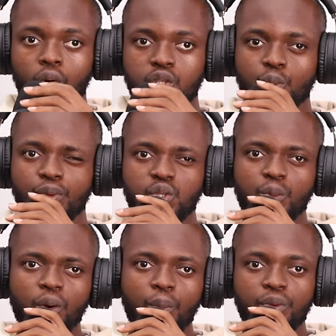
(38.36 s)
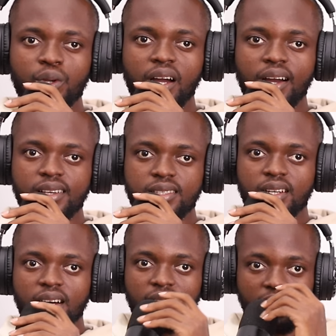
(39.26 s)
What's up, YouTube? Hope you guys
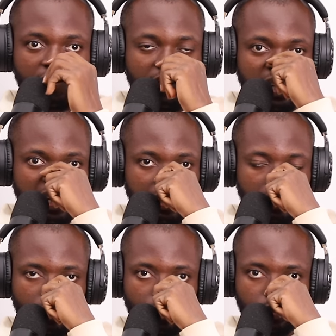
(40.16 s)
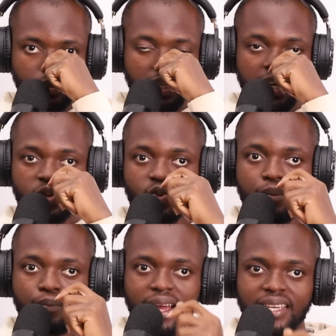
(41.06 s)
are feeling good. Today, guys, we're
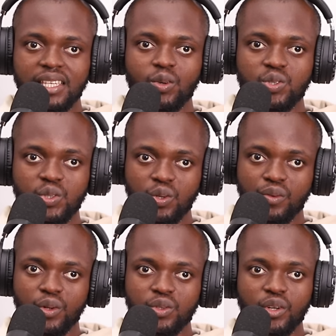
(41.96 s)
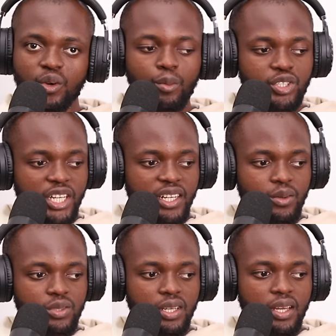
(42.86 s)
back here into a new video. Today, we're going to be checking
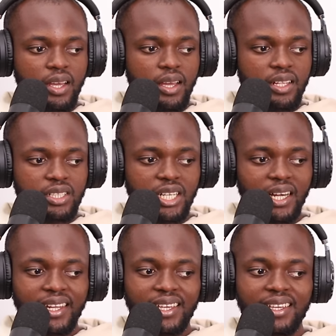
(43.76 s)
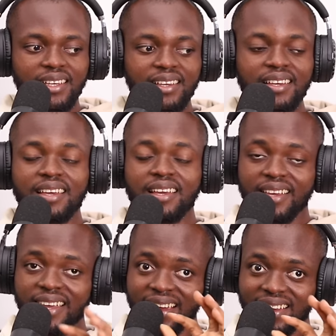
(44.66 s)
out Charlie
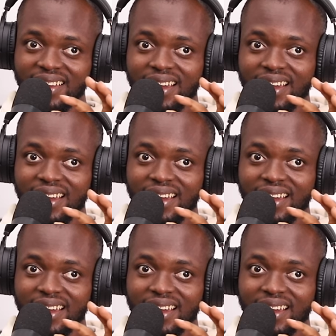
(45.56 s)
Kirk.